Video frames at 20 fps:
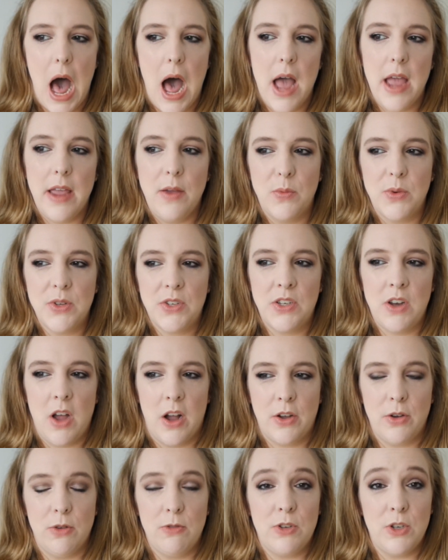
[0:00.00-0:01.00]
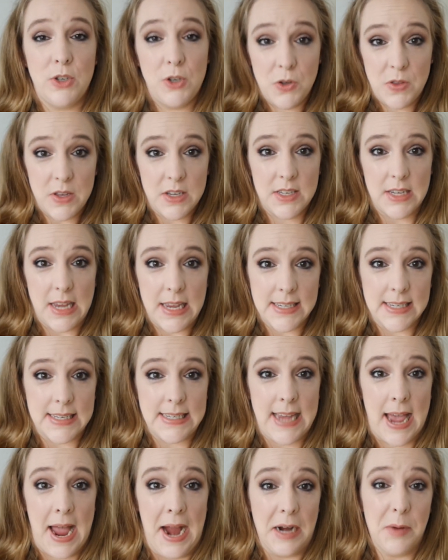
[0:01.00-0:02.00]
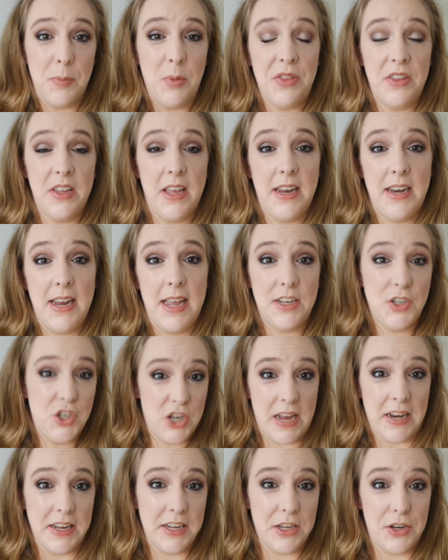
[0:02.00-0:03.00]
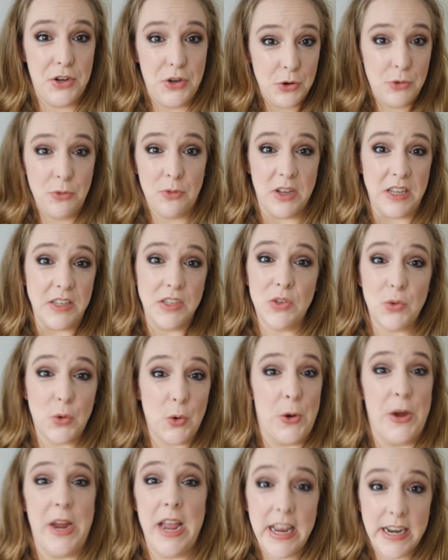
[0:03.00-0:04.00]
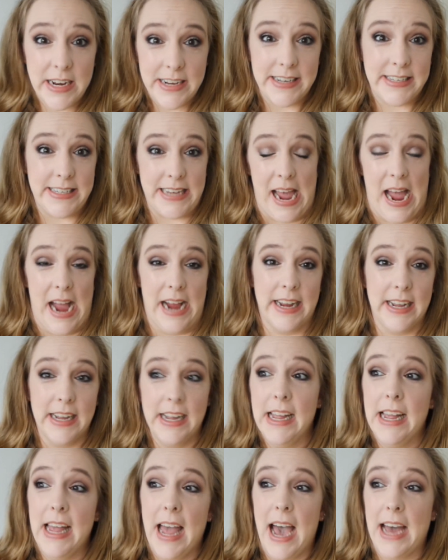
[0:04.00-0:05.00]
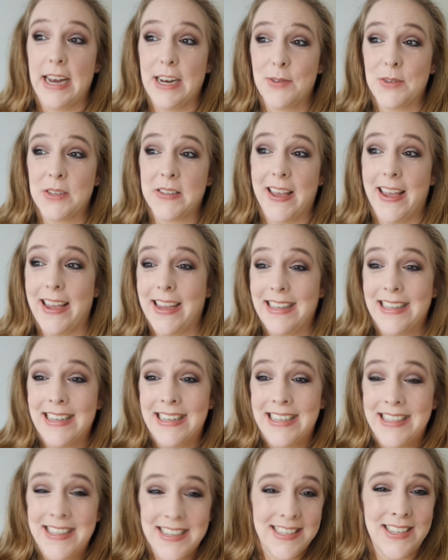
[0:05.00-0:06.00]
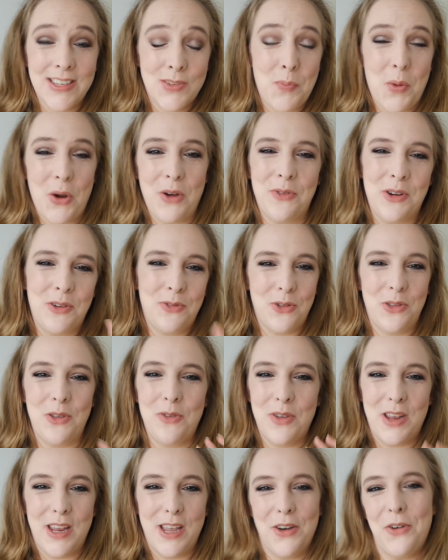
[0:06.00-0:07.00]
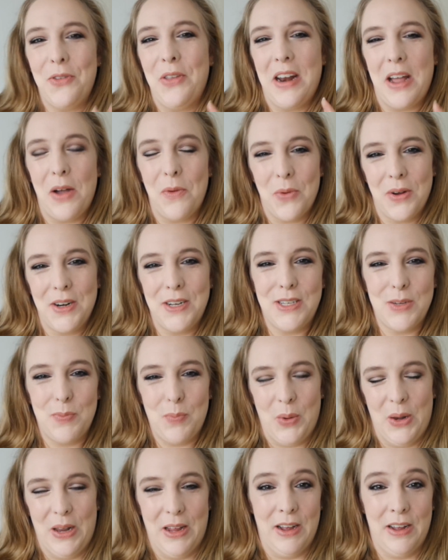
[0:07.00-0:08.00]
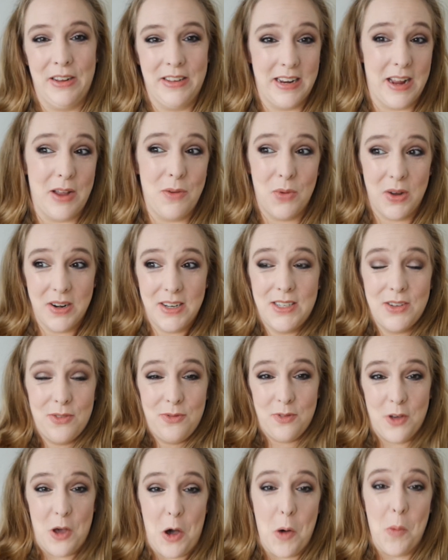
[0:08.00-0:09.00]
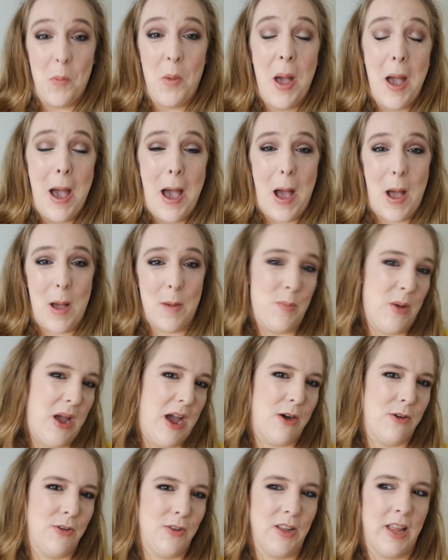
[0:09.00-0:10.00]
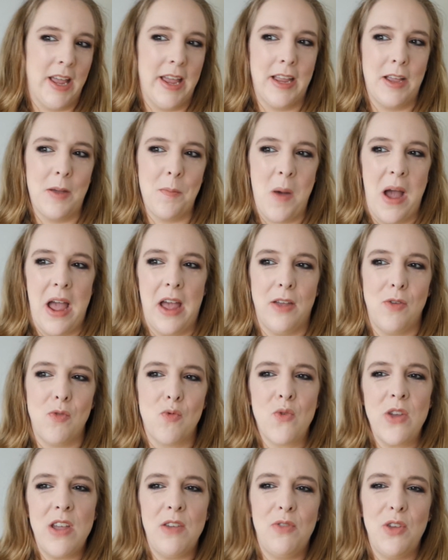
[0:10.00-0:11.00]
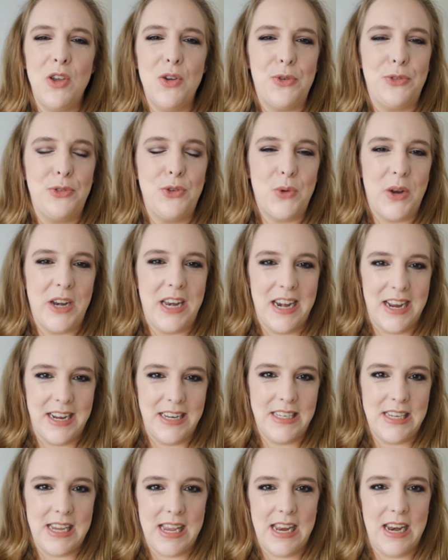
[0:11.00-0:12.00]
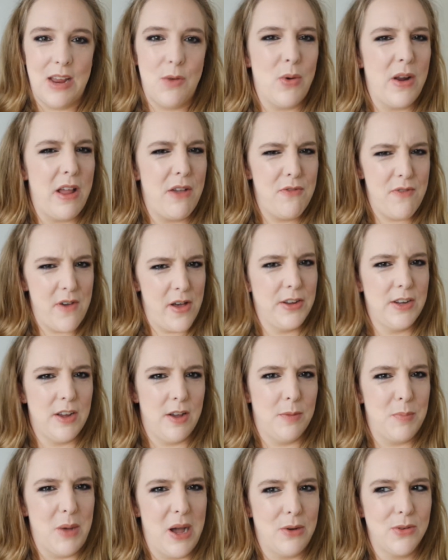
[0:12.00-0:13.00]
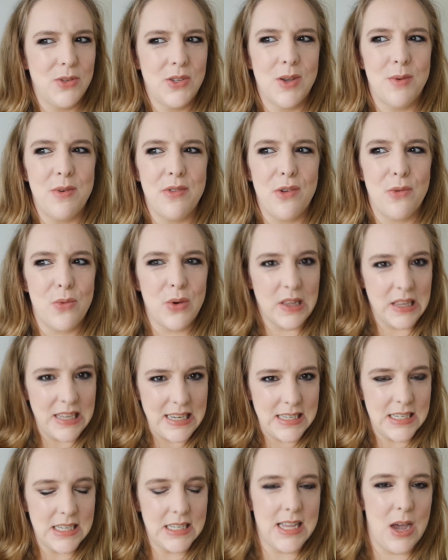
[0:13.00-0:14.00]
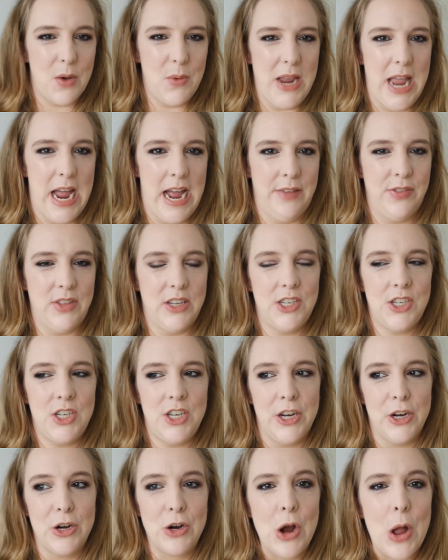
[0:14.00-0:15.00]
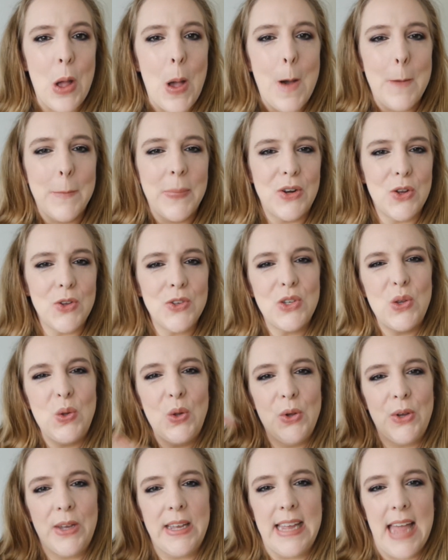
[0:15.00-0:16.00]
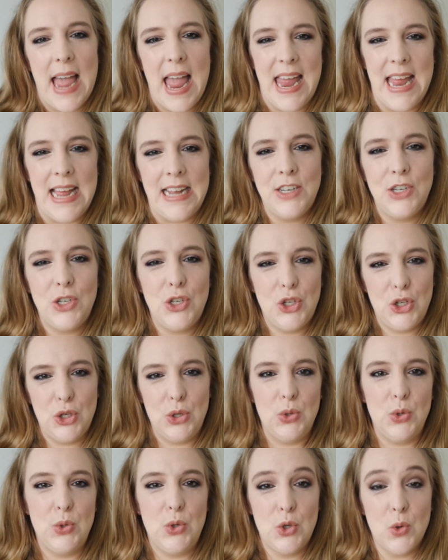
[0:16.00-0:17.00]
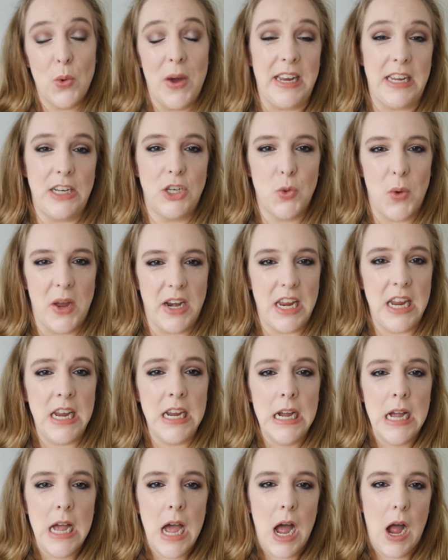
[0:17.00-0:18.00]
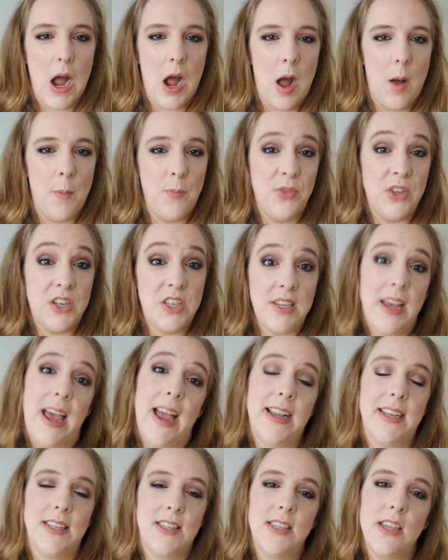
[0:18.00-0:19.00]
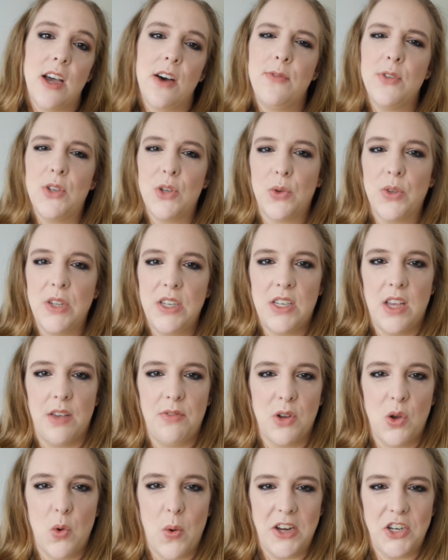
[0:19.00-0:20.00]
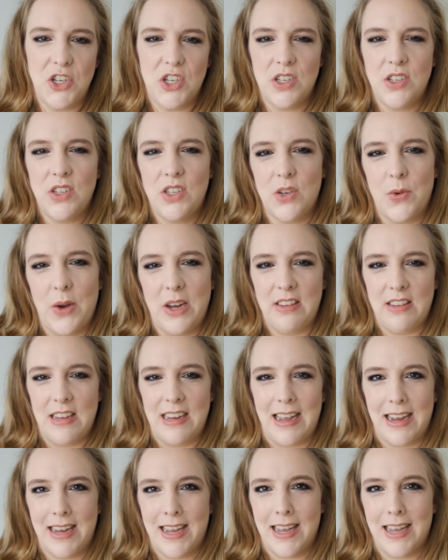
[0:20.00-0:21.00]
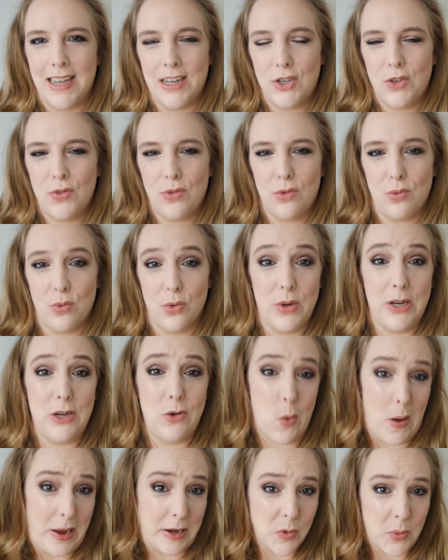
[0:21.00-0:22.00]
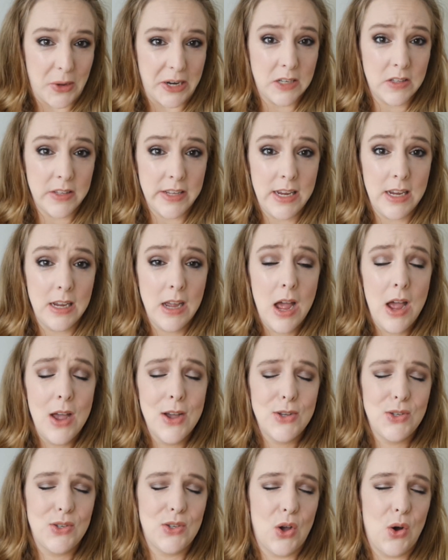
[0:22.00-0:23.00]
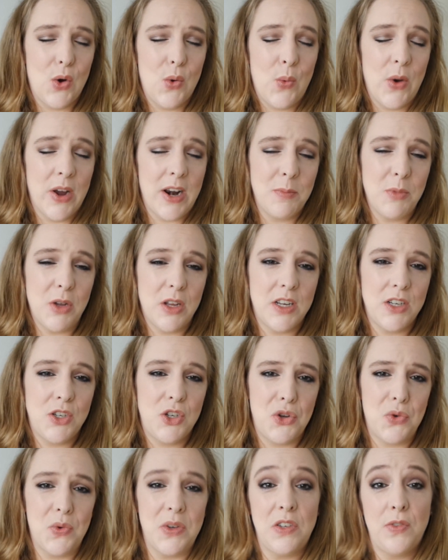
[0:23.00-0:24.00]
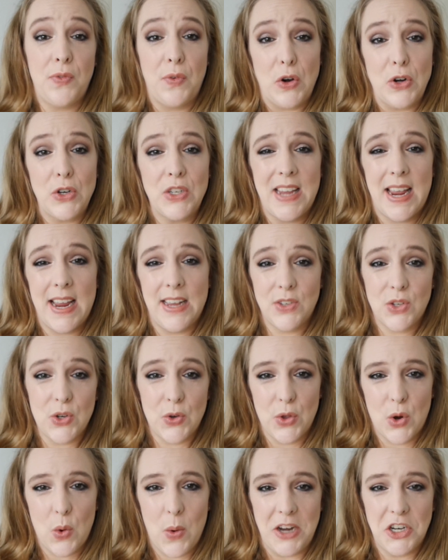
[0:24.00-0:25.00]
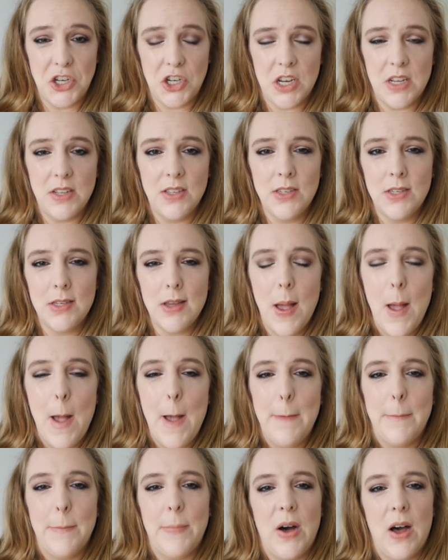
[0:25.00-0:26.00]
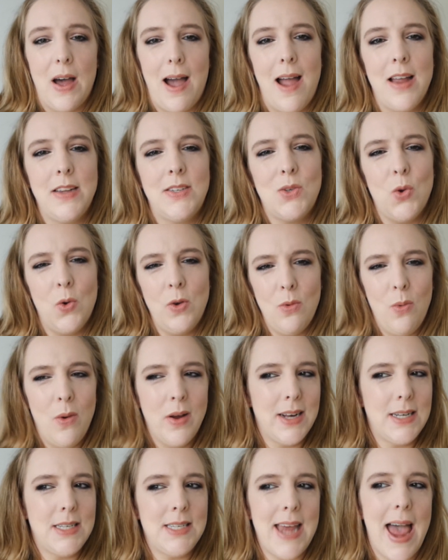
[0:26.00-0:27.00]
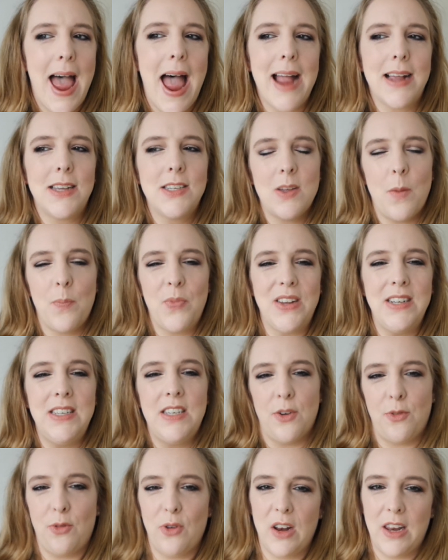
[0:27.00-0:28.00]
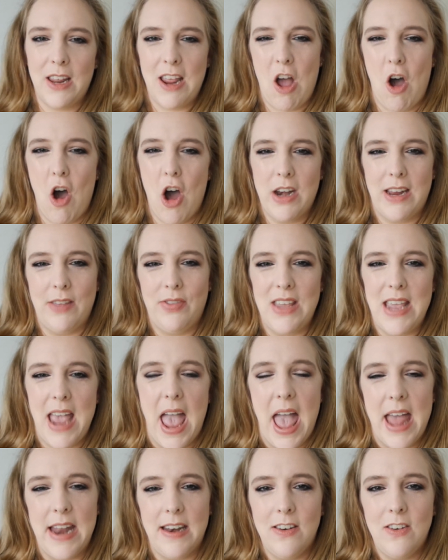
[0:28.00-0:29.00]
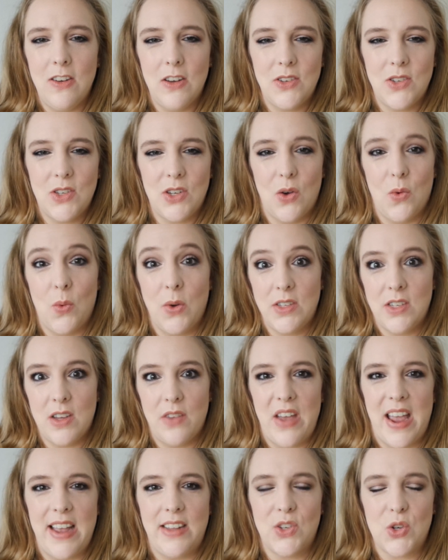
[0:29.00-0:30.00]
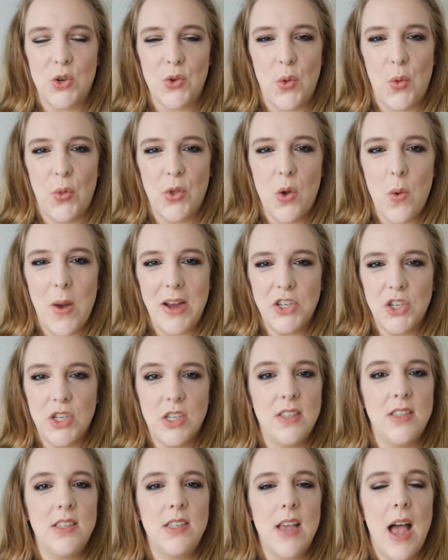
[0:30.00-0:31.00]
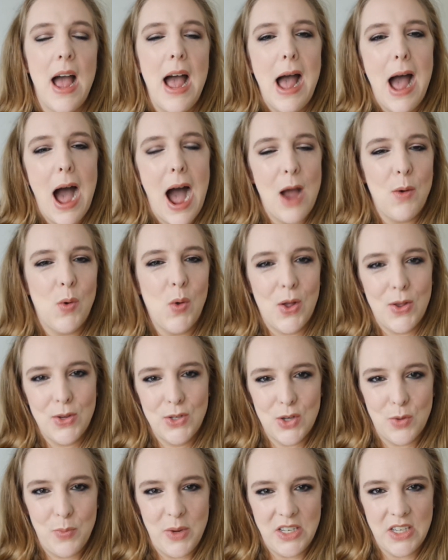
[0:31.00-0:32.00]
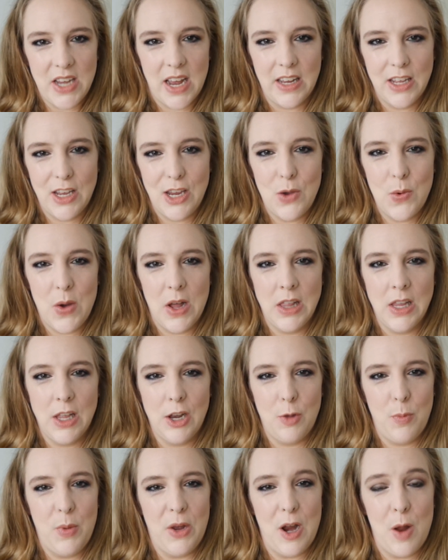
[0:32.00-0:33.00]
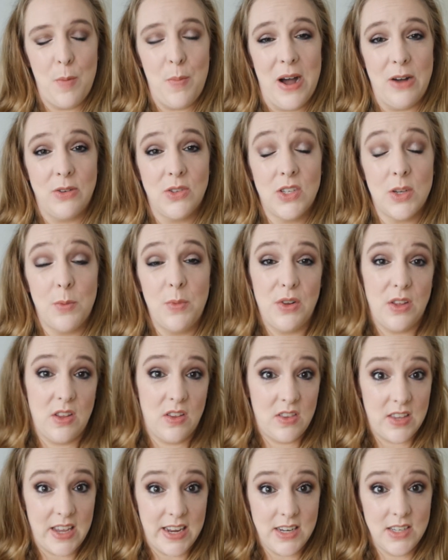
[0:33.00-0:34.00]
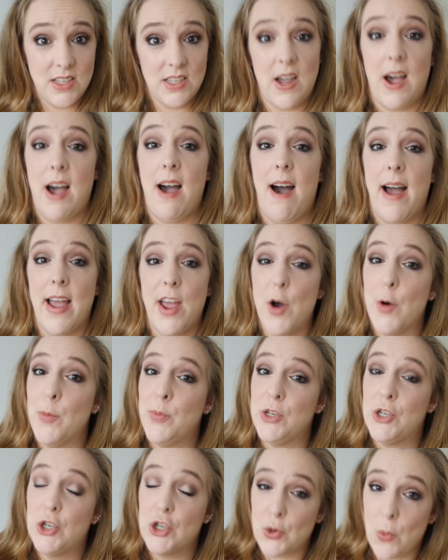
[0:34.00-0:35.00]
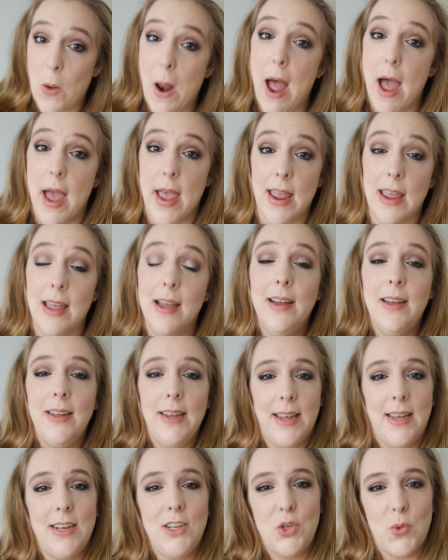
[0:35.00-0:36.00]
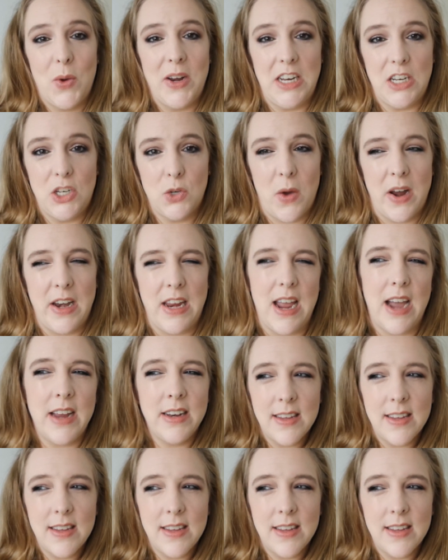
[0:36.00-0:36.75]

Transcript: I was not going to do this as a tag, but then Angelica Nyqvist created a tag and I was like, this is perfect for the video that I wanted to film about, like, my review of 2019 and what I felt about some of the releases that we had this year, but also looking ahead to 2020. The tag itself is only 7 questions, so I think I can get through it quite quickly. So what I'm gonna do is first answer the questions, but I sort of want to tag something differently on at the end. So once I've answered all the questions, I will also be telling you a little bit about some of the things that I hope to try in 2020.